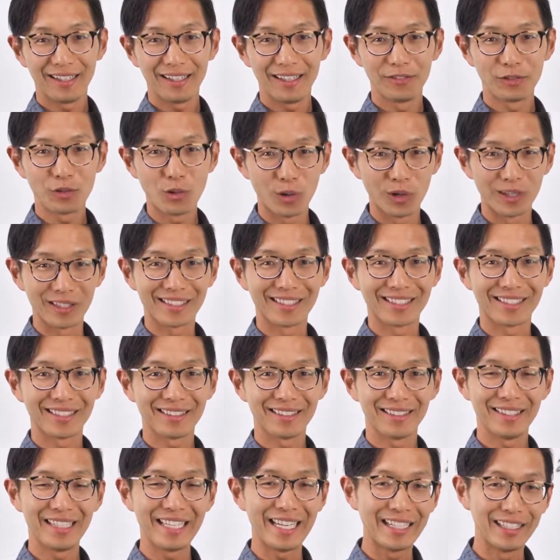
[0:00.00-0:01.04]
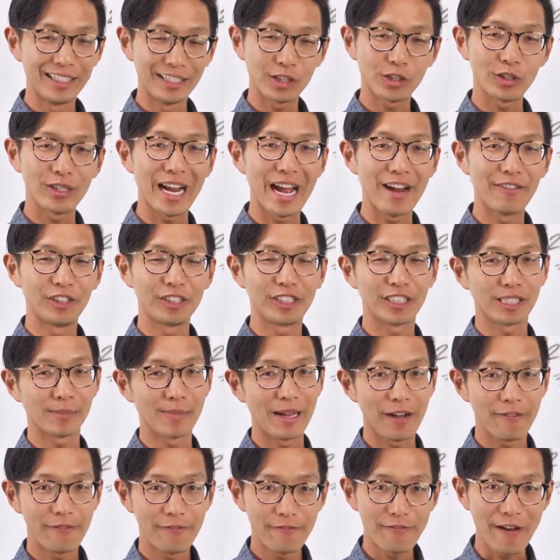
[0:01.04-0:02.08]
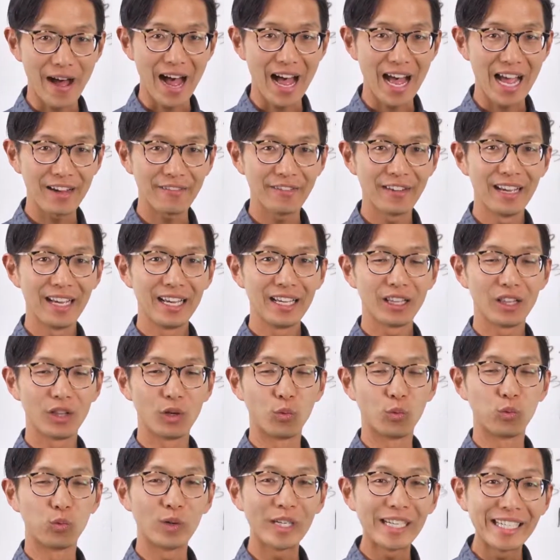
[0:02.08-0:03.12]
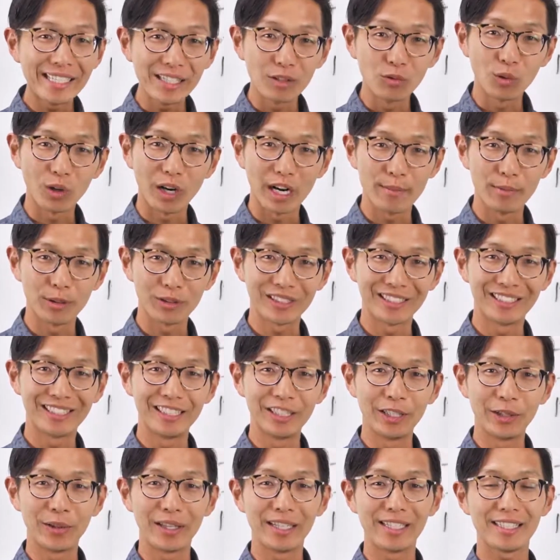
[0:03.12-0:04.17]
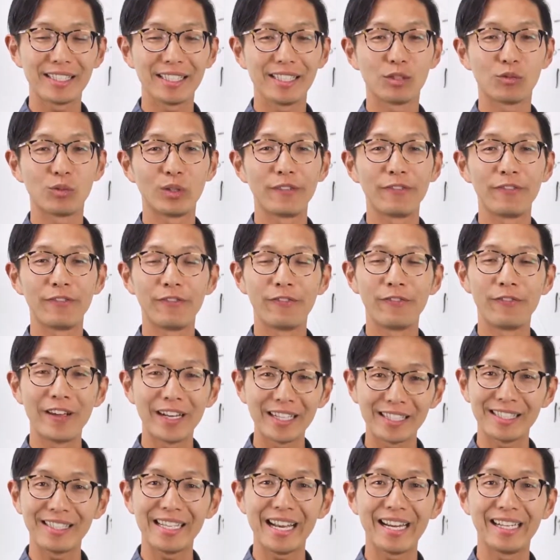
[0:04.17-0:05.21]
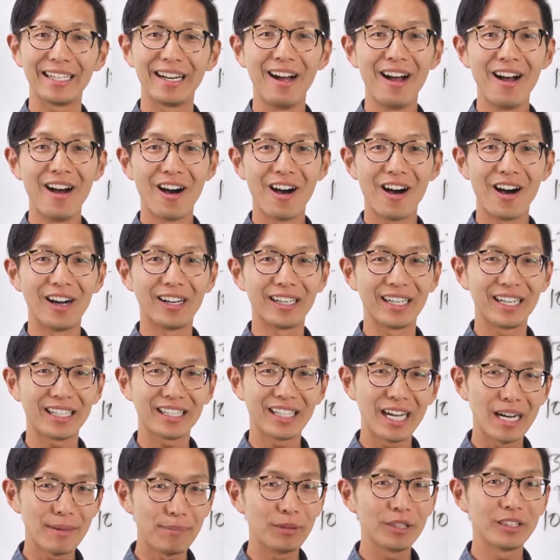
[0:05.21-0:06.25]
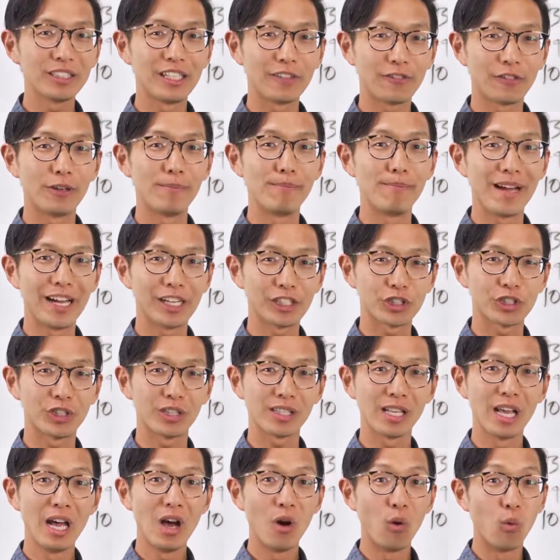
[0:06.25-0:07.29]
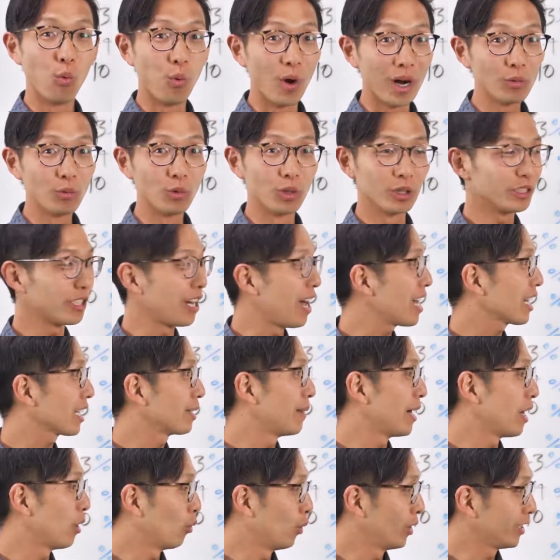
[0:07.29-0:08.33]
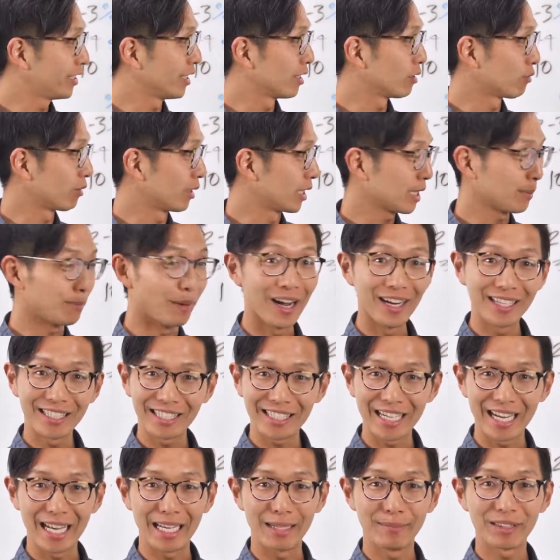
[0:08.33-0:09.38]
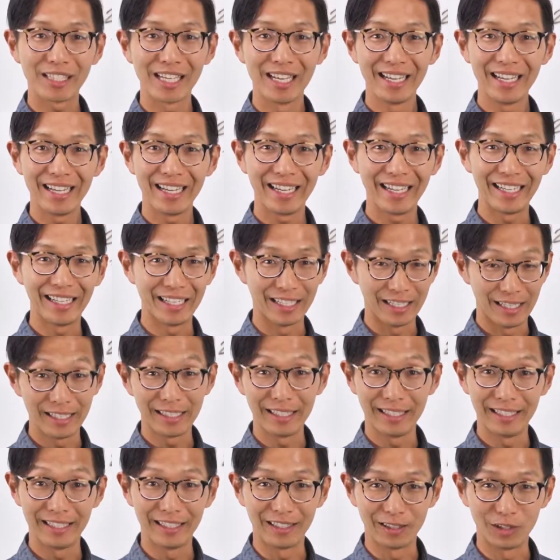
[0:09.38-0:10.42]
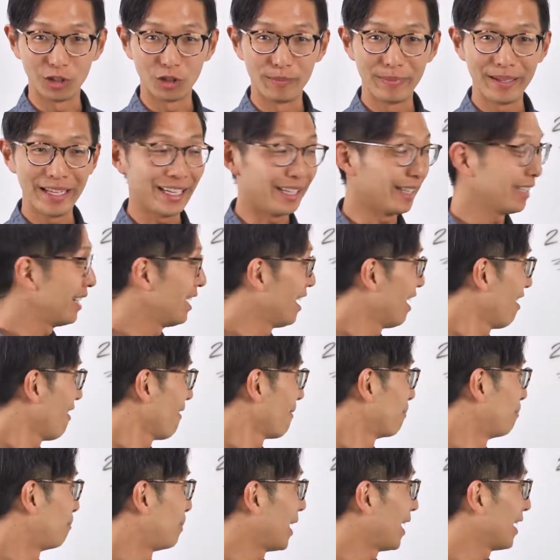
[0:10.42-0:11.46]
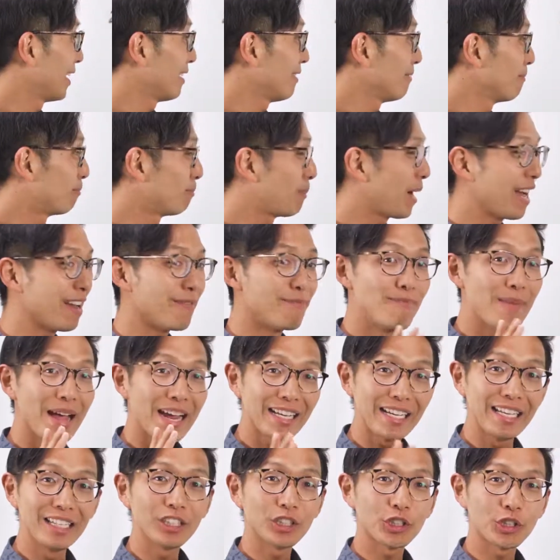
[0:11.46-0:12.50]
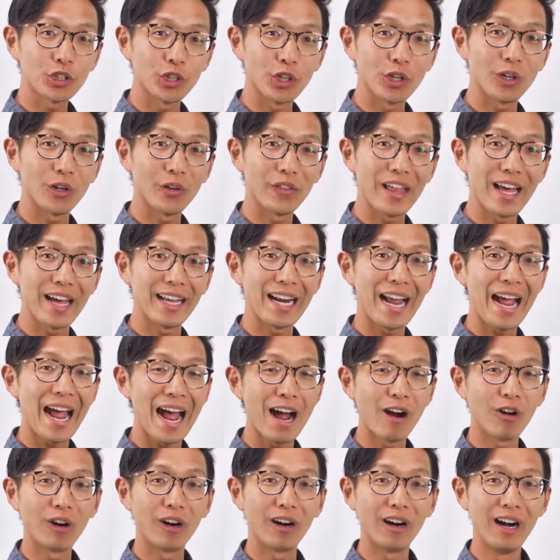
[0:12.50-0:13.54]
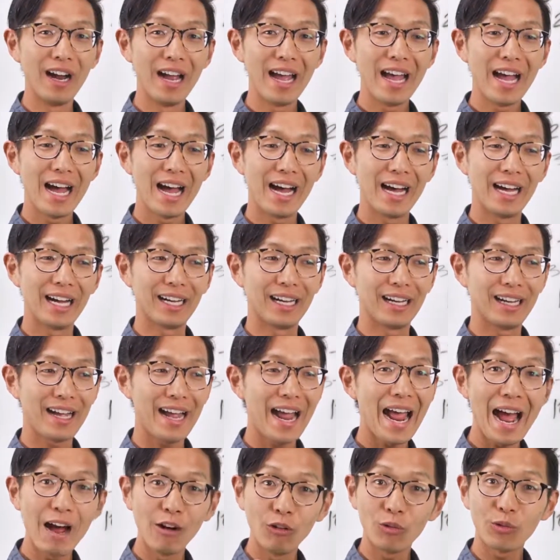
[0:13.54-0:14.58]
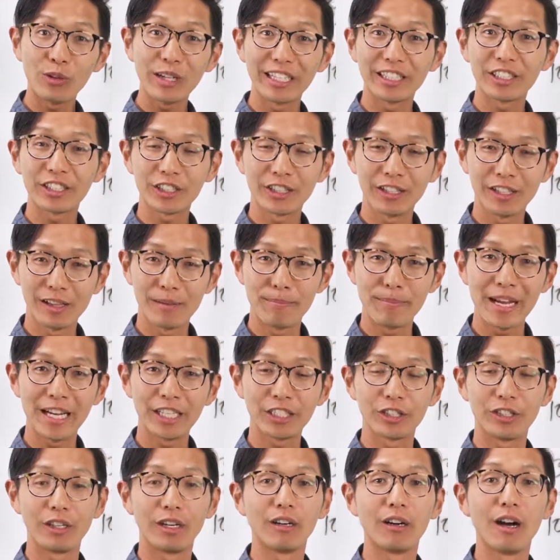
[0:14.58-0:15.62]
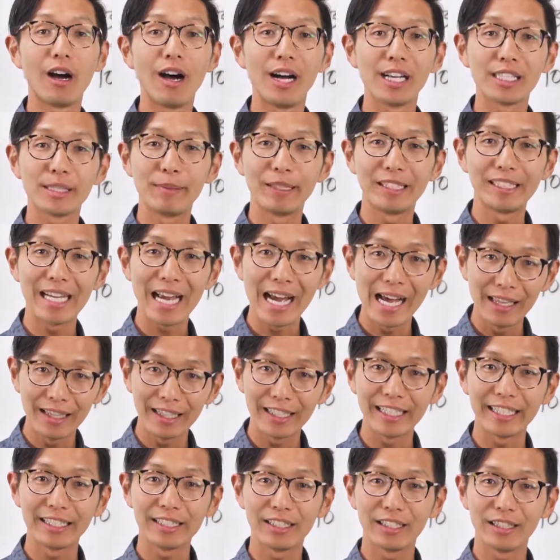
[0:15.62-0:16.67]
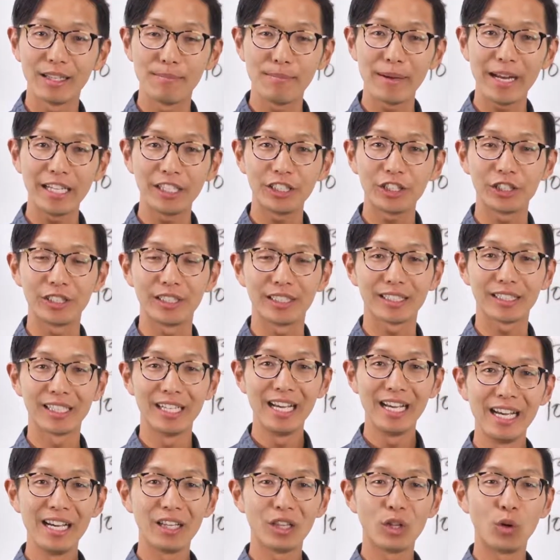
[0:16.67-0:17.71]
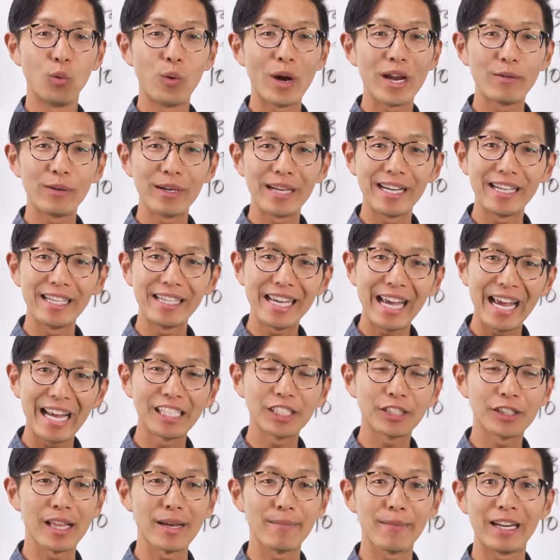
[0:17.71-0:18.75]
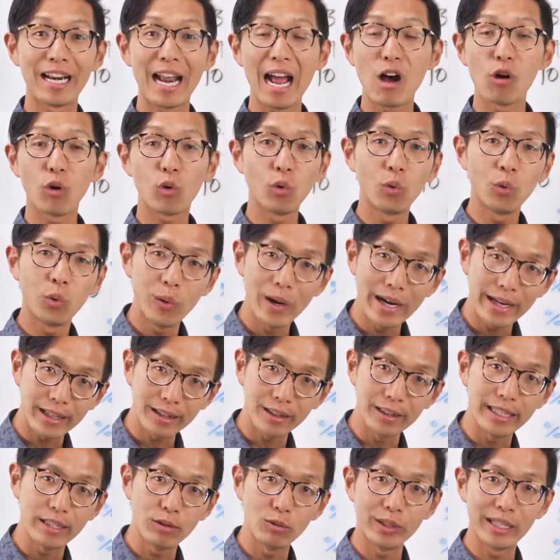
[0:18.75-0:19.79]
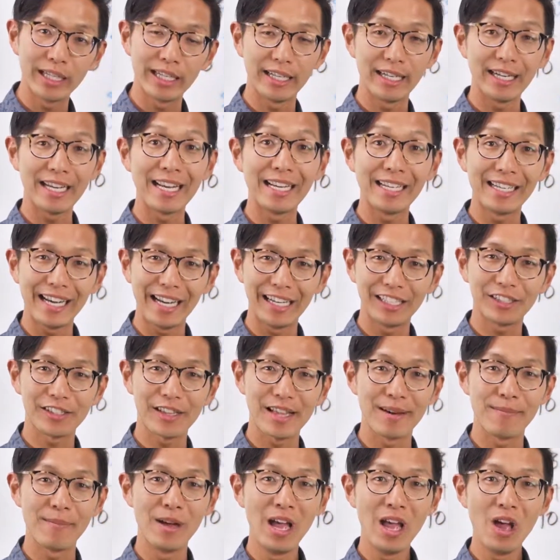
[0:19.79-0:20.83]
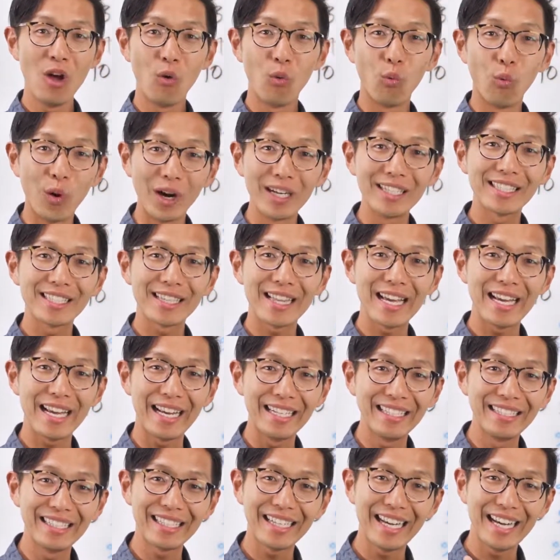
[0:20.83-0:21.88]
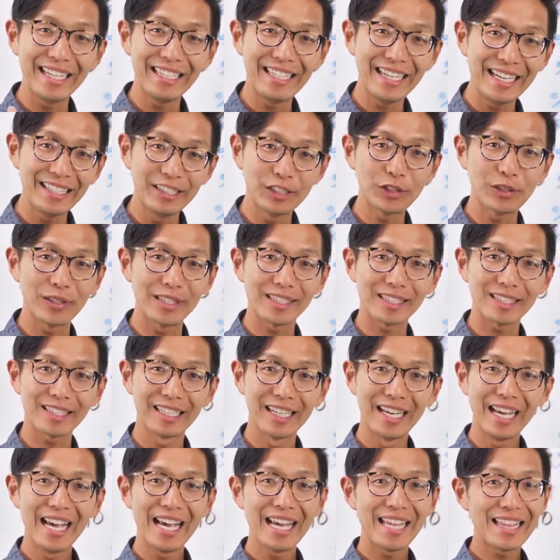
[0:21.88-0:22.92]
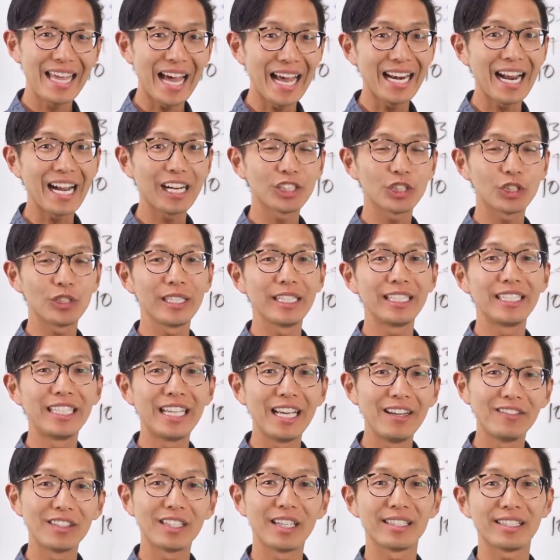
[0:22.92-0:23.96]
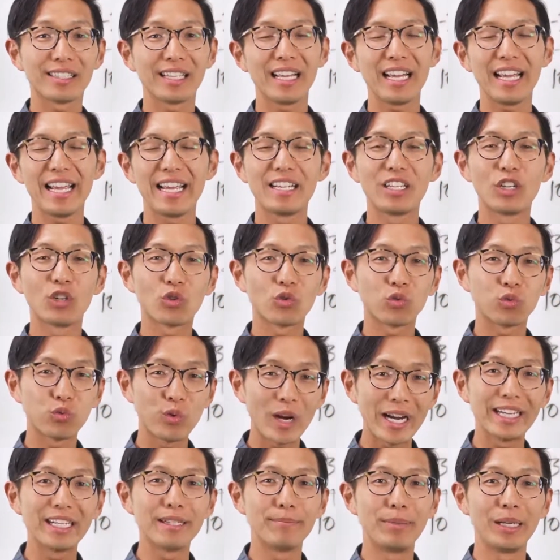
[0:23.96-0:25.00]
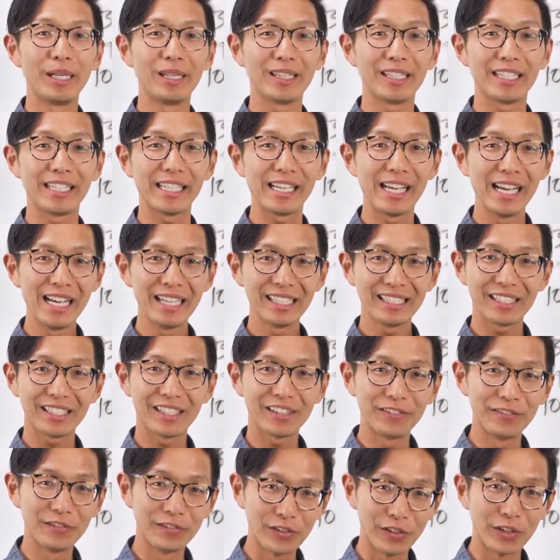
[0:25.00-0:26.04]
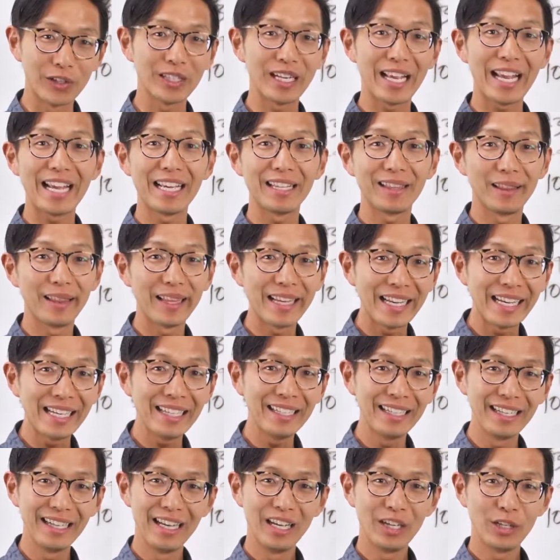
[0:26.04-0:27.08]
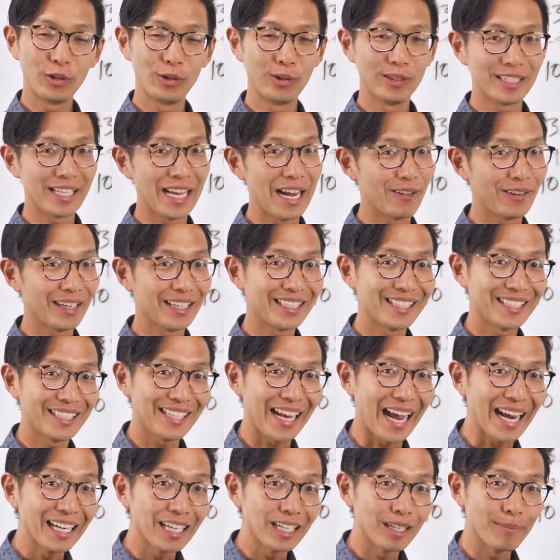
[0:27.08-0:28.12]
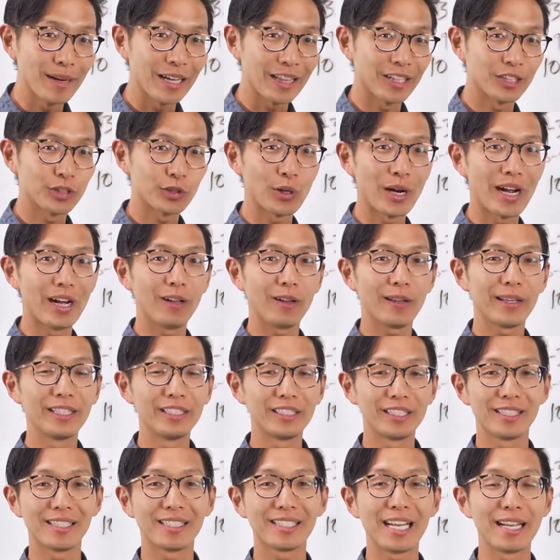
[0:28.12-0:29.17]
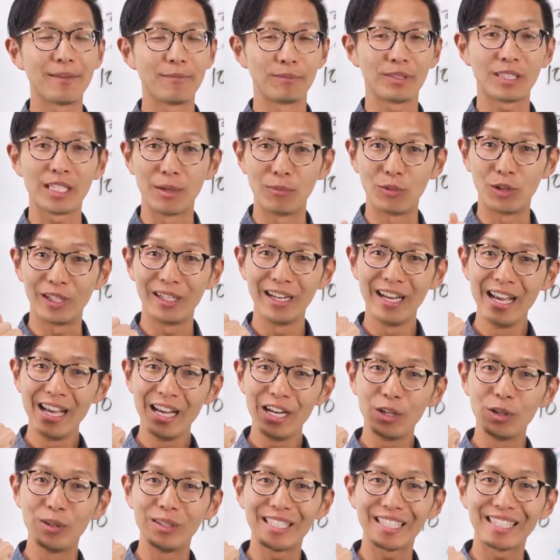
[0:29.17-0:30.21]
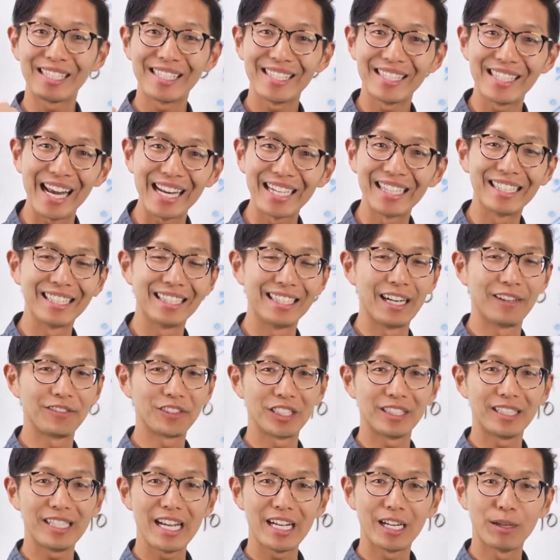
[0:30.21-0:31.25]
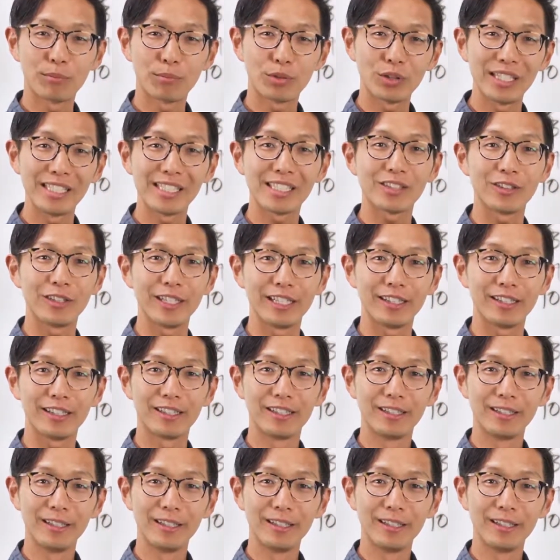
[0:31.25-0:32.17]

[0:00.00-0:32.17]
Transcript: Of course, the industry average is about 5. The reason we're able to do this is we fixate on a couple of different measures. One we'll talk about, which is response times in a little bit. But by making sure that our outreach to the patient, our hospitality to the patient, the way we engage them and how quickly we engage them once they indicate interest, that actually gives us a great ability to convert a lead who is now excited about the trial into someone who is excited enough to take a pre-screener.